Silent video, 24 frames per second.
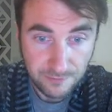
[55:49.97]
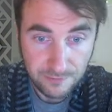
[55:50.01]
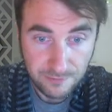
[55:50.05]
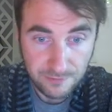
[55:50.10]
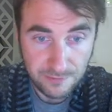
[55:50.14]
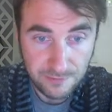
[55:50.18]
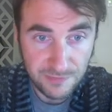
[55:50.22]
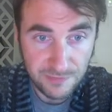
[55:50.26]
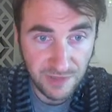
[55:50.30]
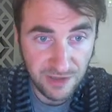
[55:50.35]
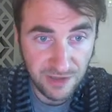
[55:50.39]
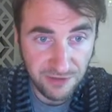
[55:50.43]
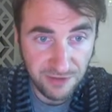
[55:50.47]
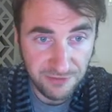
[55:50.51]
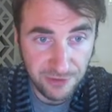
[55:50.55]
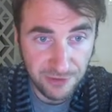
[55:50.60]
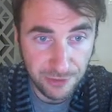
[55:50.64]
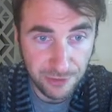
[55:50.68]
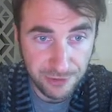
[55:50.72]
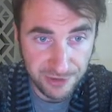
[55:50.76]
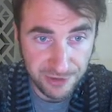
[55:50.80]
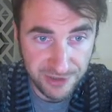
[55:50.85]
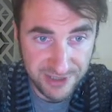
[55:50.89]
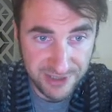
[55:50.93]
the future,
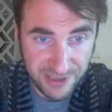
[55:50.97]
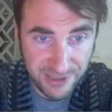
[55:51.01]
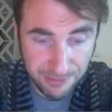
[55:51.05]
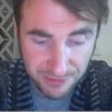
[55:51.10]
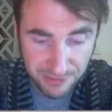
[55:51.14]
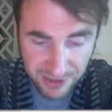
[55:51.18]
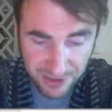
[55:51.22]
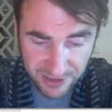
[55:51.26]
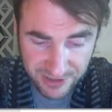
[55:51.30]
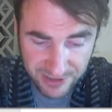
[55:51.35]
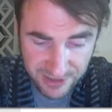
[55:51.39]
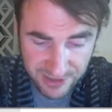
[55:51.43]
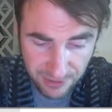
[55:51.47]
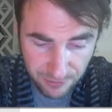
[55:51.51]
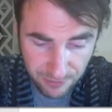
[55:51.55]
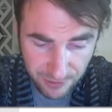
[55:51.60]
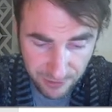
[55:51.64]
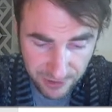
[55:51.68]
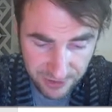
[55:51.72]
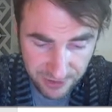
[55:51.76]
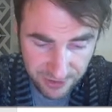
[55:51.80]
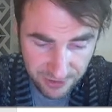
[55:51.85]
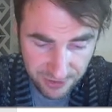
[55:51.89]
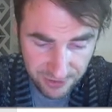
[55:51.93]
some things I want
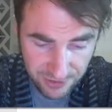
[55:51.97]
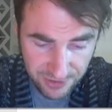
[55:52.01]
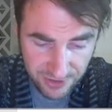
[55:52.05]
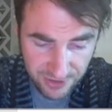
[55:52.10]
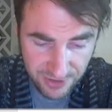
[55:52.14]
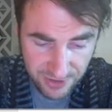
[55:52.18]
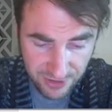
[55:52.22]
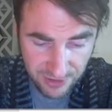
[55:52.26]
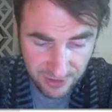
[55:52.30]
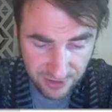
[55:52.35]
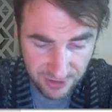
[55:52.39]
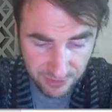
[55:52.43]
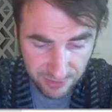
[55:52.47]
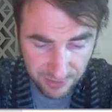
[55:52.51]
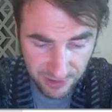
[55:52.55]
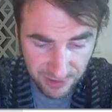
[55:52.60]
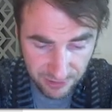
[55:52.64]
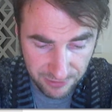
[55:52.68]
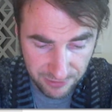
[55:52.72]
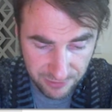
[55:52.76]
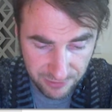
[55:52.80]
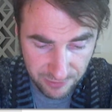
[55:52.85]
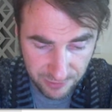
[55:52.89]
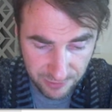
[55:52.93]
her to talk about
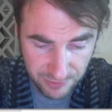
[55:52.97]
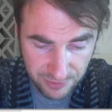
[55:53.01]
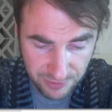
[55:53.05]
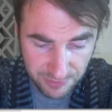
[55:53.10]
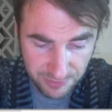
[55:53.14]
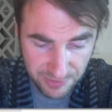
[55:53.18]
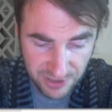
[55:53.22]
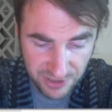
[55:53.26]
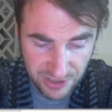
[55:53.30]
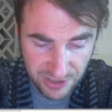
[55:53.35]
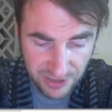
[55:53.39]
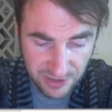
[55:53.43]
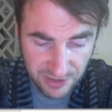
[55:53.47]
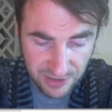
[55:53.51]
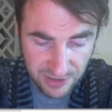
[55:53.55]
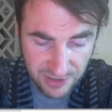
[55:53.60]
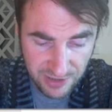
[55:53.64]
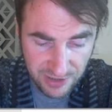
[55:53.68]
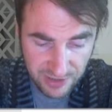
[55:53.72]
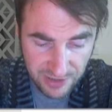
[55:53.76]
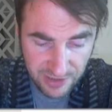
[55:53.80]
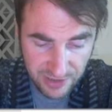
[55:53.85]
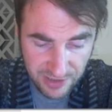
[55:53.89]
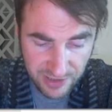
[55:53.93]
would be,
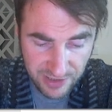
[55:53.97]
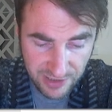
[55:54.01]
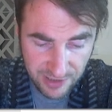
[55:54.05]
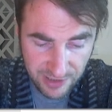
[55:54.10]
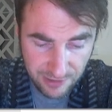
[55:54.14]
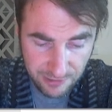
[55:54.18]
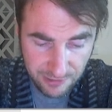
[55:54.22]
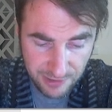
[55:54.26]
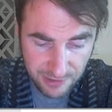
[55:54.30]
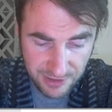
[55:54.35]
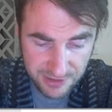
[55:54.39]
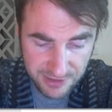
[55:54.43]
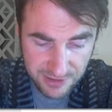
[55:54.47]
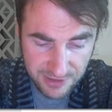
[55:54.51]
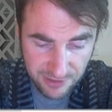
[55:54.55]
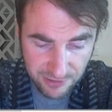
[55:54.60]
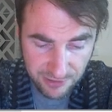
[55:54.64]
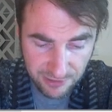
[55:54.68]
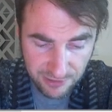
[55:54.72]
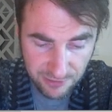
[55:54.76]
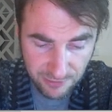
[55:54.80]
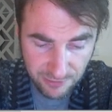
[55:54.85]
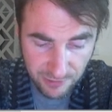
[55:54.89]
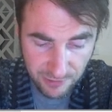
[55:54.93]
how has your
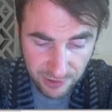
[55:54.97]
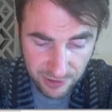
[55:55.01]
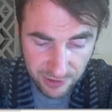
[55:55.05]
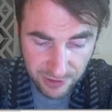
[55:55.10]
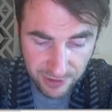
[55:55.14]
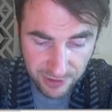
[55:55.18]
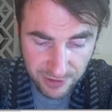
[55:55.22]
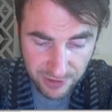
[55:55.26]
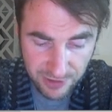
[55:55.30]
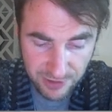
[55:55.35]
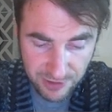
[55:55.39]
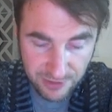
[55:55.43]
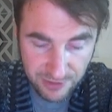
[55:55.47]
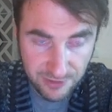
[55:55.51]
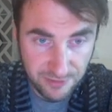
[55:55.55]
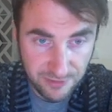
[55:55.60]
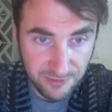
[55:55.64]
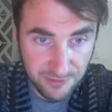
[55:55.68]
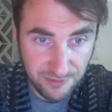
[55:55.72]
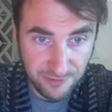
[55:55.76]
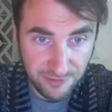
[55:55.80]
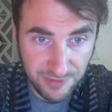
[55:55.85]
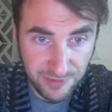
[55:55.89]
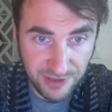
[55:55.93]
work
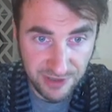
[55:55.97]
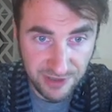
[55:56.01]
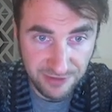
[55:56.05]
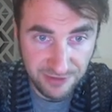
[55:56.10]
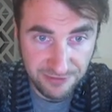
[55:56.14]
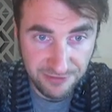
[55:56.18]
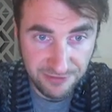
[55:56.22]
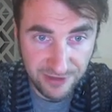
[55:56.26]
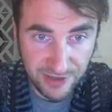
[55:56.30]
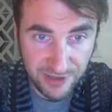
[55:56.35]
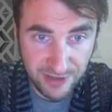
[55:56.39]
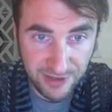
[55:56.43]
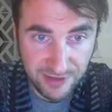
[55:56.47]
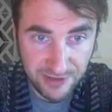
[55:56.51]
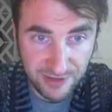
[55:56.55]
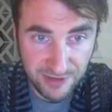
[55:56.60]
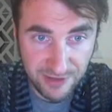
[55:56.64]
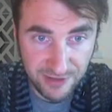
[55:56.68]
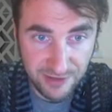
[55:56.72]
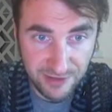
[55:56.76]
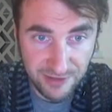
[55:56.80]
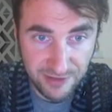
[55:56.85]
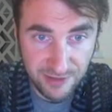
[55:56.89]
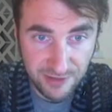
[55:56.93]
been affected
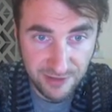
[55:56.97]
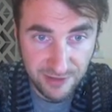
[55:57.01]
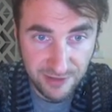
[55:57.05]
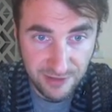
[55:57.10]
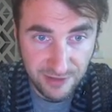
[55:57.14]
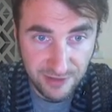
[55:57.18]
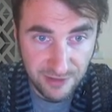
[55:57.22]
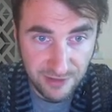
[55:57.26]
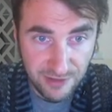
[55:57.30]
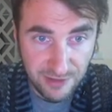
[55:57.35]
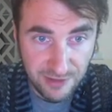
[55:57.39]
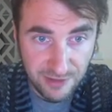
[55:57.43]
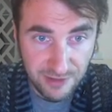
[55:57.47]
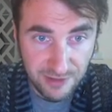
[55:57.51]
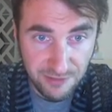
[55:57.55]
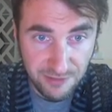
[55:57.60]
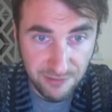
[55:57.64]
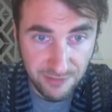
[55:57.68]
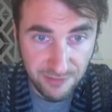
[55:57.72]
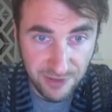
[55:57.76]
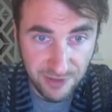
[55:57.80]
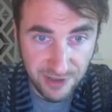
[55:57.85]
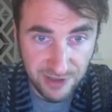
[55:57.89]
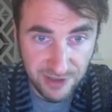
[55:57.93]

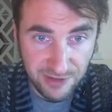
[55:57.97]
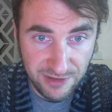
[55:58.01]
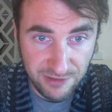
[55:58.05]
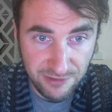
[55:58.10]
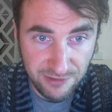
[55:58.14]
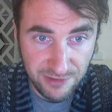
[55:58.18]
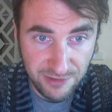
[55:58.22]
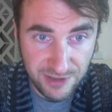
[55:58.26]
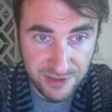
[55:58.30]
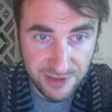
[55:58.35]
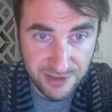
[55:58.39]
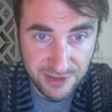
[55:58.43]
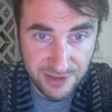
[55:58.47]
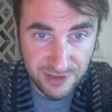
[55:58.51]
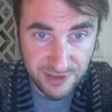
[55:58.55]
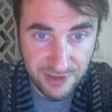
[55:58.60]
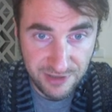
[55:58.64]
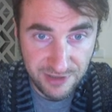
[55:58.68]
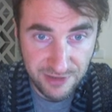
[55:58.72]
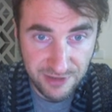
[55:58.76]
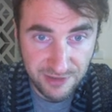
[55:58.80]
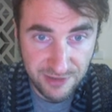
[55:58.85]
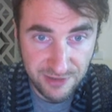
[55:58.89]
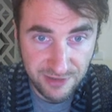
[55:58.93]
by the
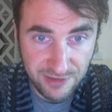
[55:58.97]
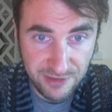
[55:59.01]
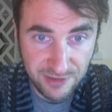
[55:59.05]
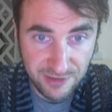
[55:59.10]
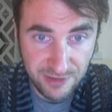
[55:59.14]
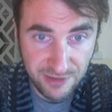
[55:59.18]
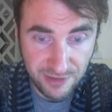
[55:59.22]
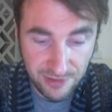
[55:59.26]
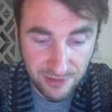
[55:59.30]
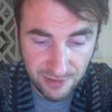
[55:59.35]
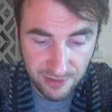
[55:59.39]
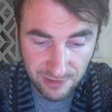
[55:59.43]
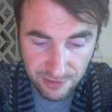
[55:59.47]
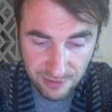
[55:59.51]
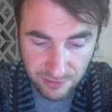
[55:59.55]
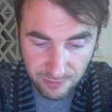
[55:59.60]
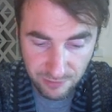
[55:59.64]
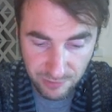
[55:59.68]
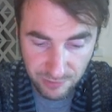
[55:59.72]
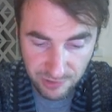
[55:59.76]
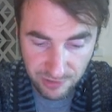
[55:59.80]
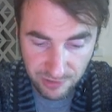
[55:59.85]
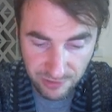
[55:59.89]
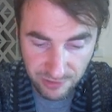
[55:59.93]
recent
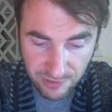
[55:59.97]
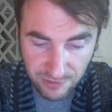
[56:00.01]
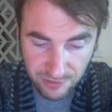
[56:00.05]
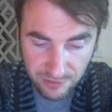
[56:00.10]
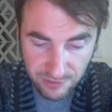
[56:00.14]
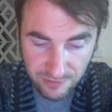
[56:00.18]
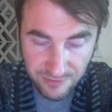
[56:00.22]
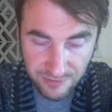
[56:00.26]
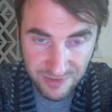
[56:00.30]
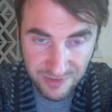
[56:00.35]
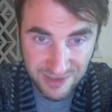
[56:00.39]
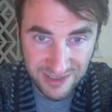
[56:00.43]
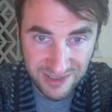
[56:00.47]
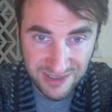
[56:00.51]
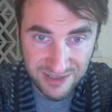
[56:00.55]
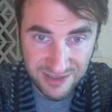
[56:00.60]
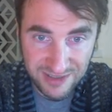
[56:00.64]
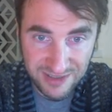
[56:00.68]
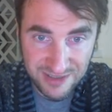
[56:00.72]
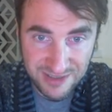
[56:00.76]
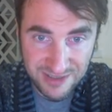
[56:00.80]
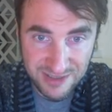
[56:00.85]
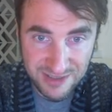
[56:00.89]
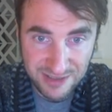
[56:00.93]
global
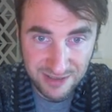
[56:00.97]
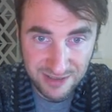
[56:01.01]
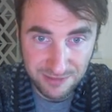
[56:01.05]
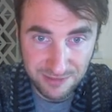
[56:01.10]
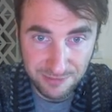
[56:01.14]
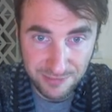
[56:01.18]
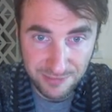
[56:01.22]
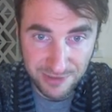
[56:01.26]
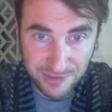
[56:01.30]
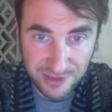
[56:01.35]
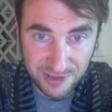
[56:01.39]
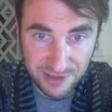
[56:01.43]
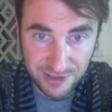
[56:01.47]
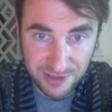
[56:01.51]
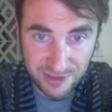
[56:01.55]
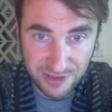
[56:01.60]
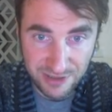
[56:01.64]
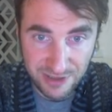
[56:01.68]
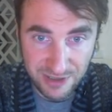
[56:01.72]
instability?